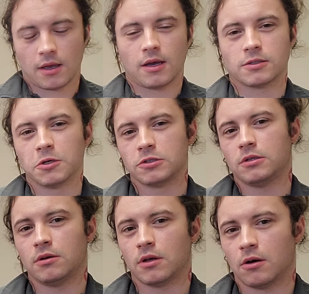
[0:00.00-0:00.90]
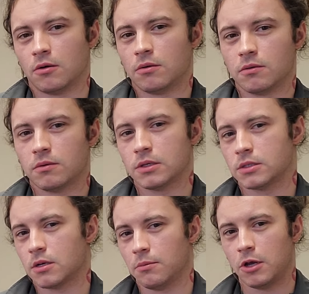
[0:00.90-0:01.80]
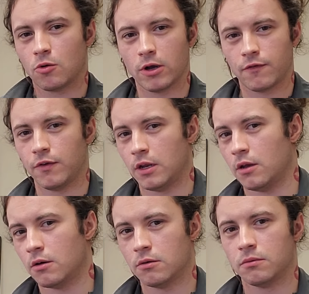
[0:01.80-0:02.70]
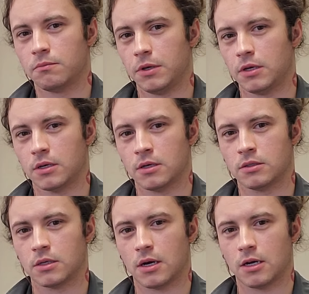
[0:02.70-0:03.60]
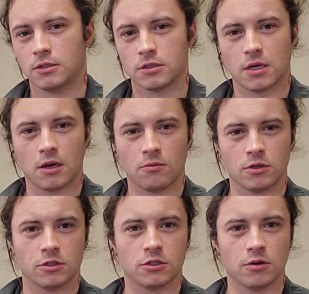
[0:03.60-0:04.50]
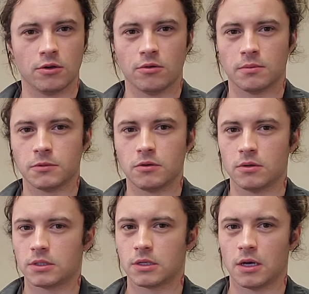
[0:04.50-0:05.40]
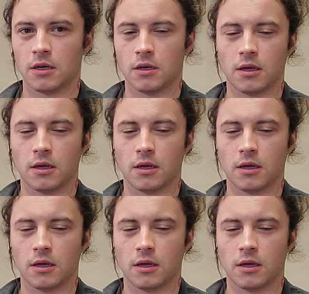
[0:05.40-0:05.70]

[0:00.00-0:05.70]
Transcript: as most of you know, this is going to be a quick video because I just kind of want to show you I'm too excited,